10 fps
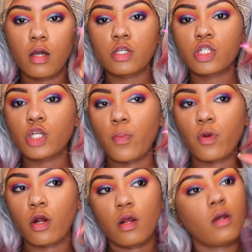
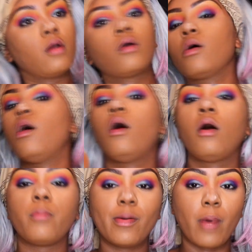shimmer
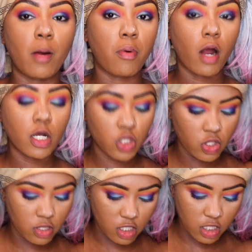in my
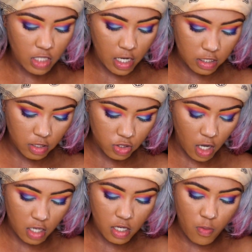bronzer, just because like I told you,
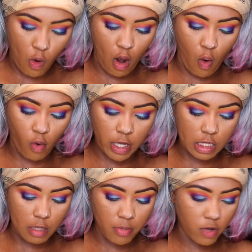I'll get more
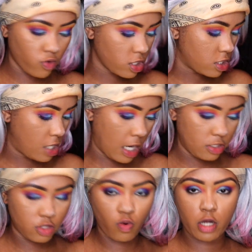oily, but we'll see how
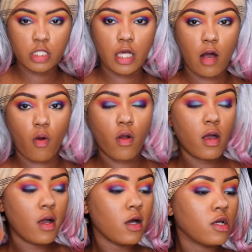this works out.
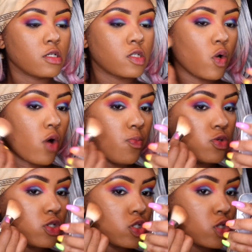So I'm
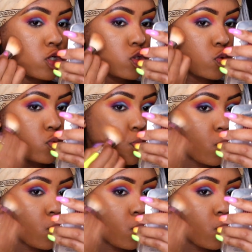gonna just start to